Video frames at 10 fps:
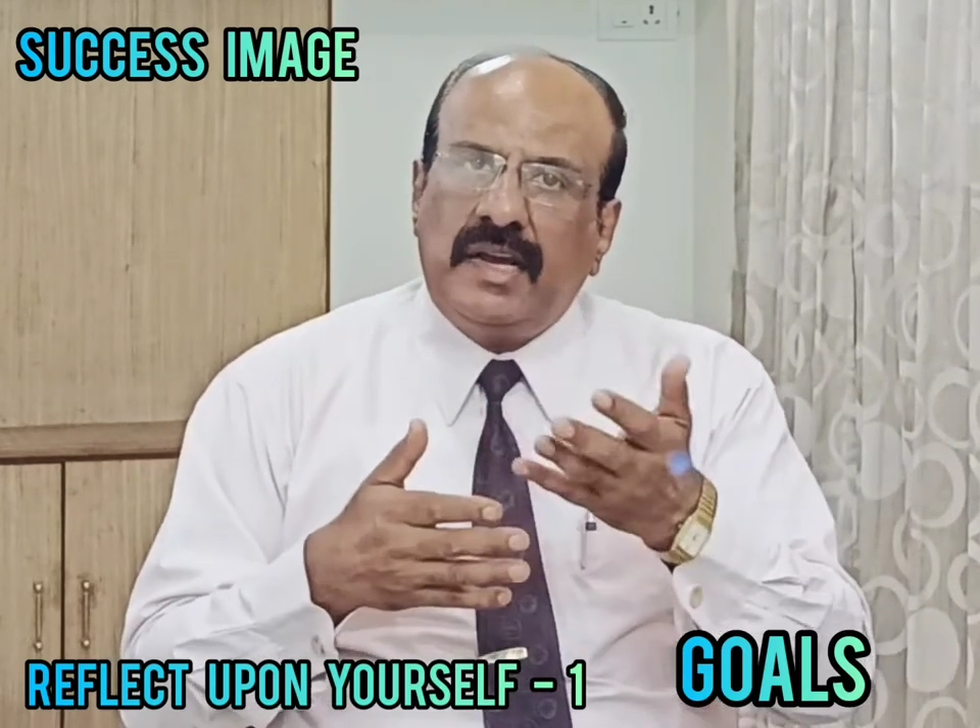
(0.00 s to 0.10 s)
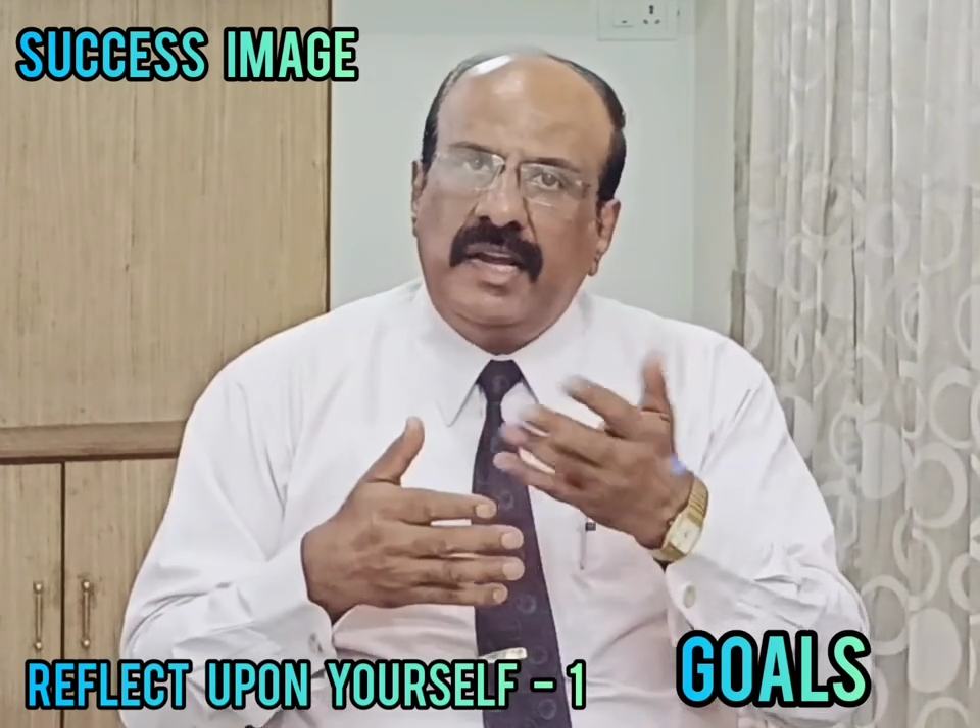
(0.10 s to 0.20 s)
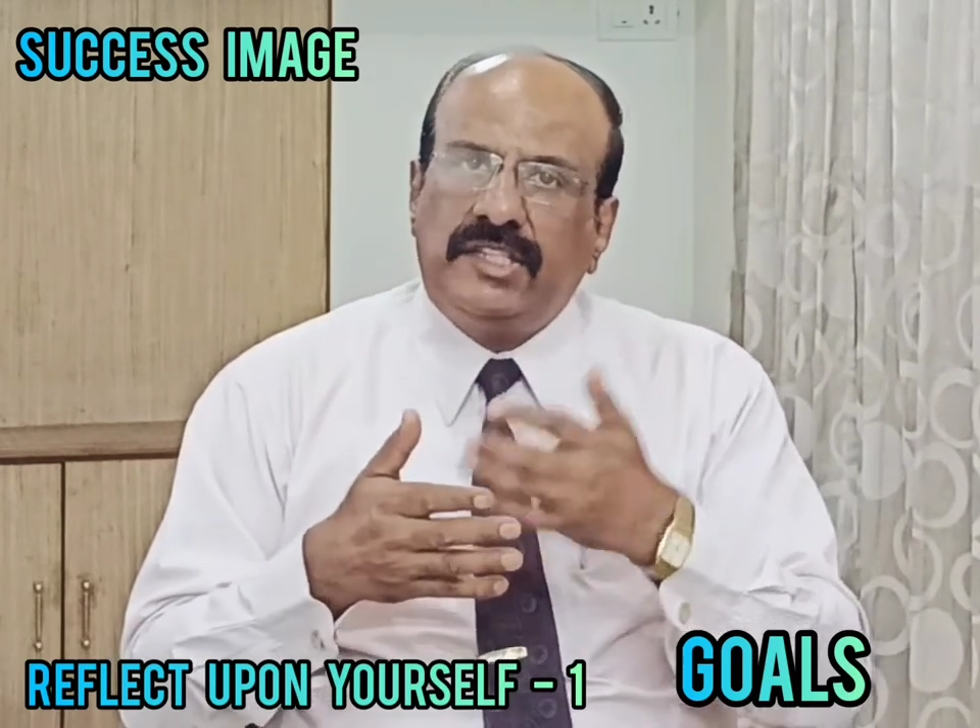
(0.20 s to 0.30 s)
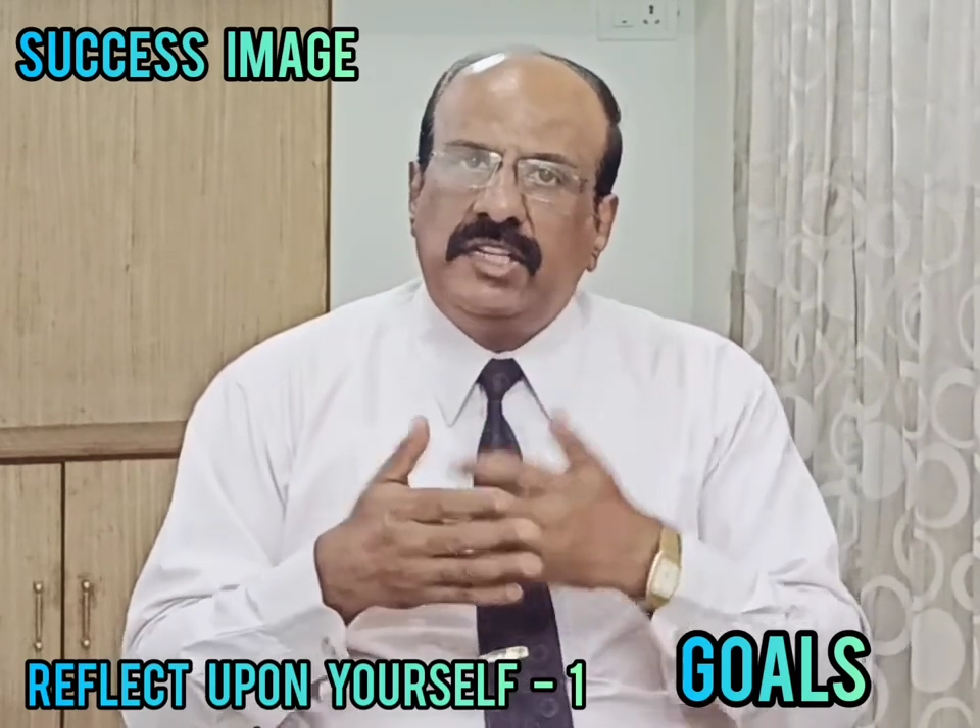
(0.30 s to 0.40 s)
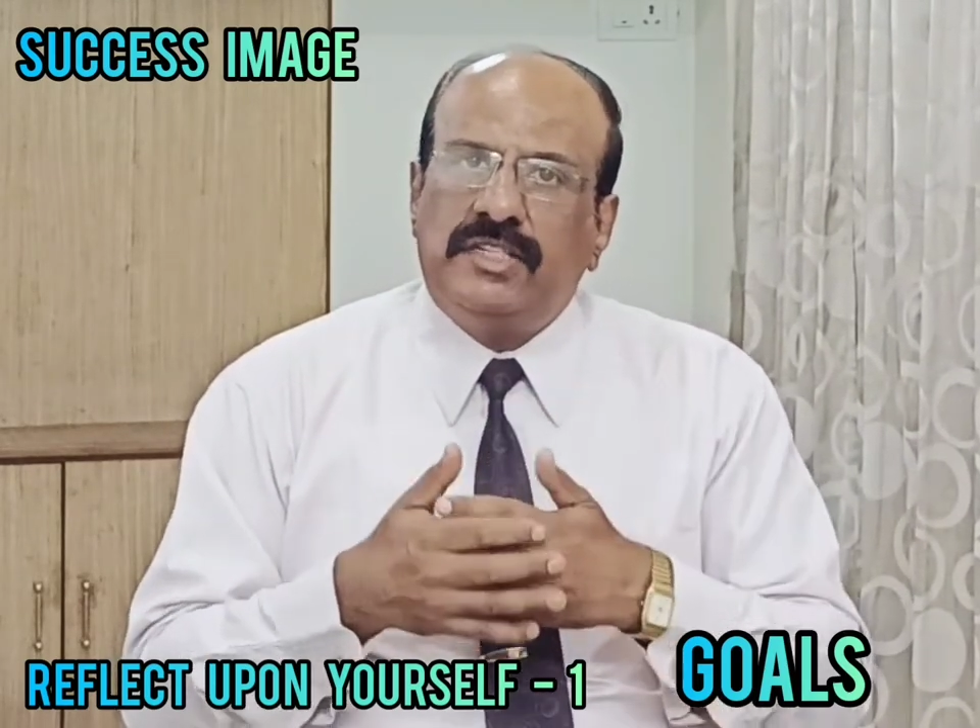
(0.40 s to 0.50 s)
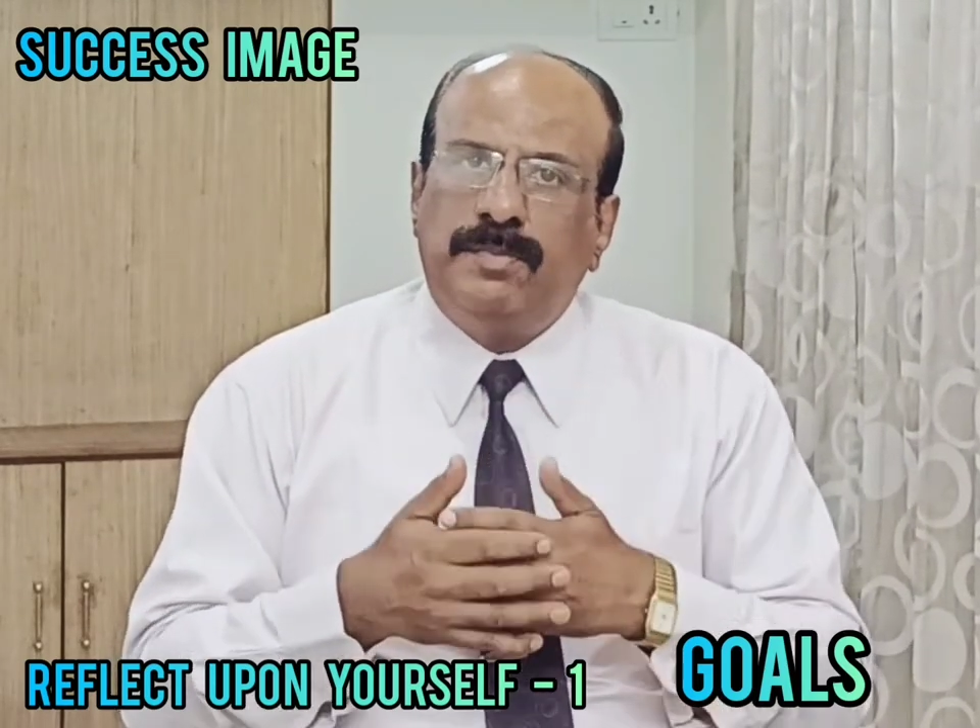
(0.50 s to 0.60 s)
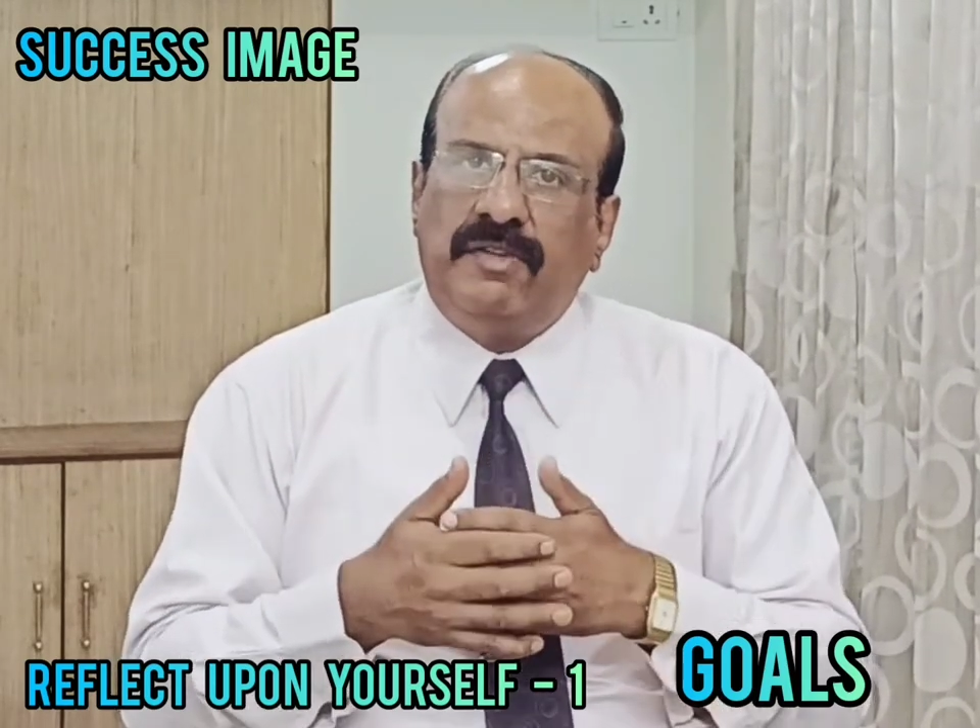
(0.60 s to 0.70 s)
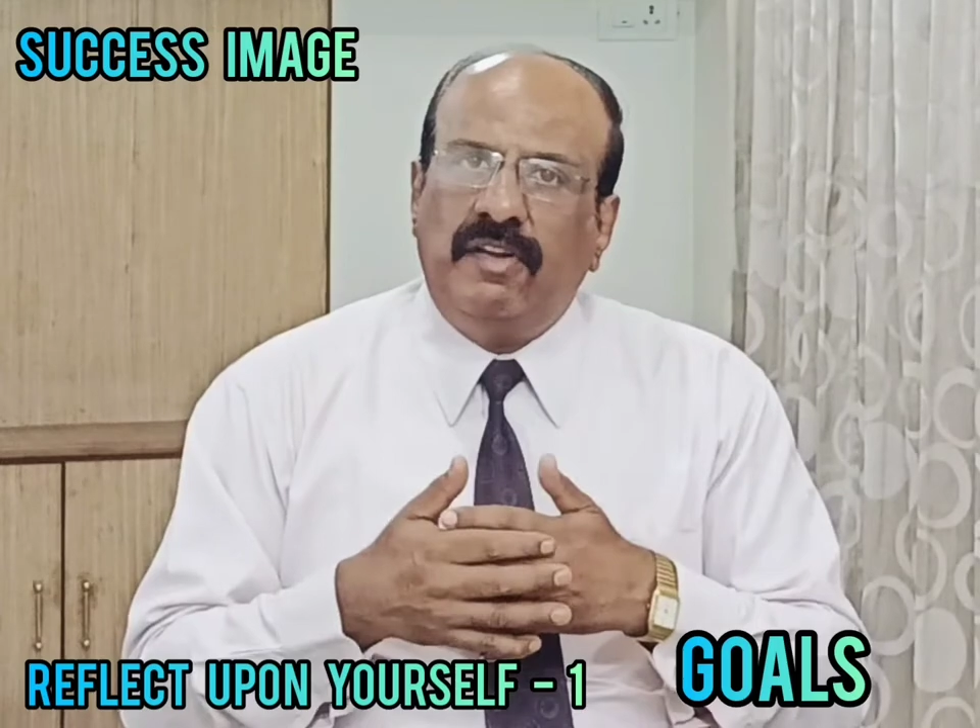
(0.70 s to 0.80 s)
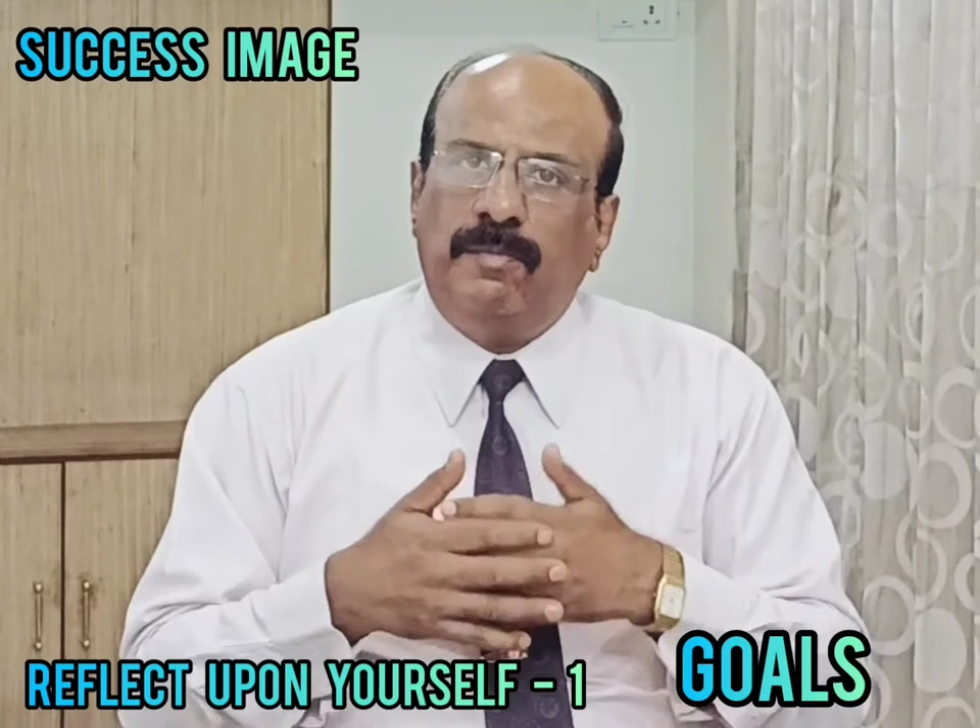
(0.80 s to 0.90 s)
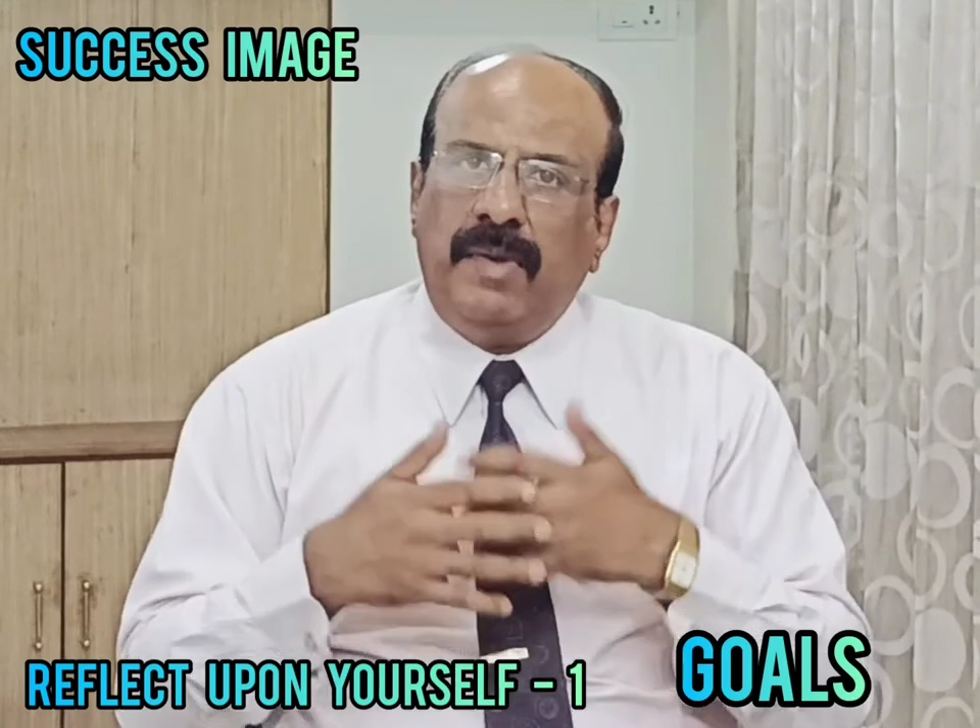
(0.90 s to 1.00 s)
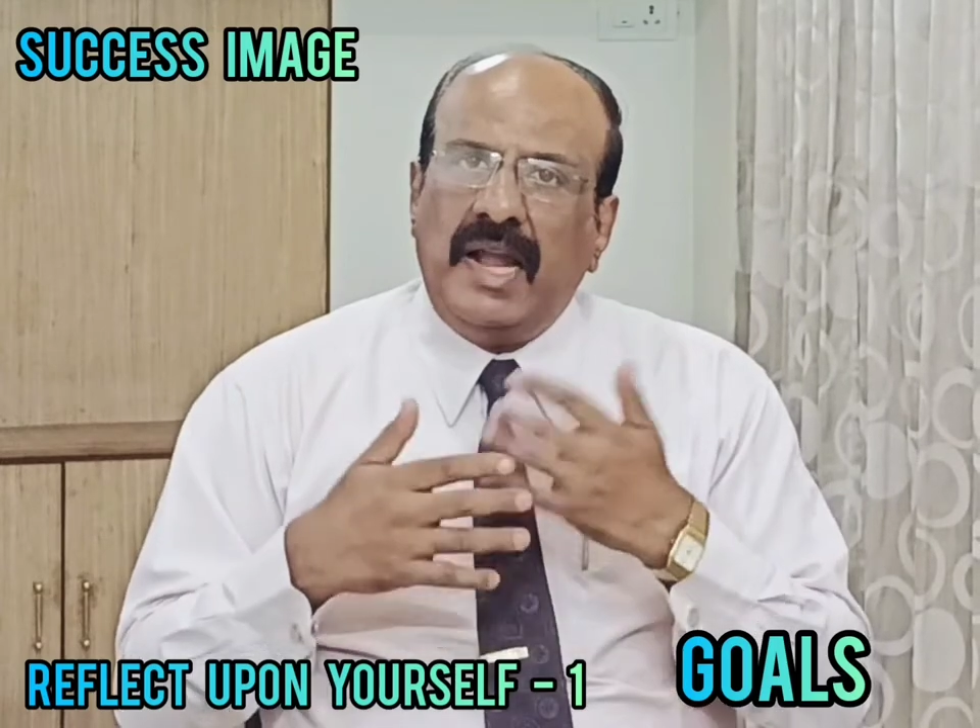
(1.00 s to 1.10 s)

connections between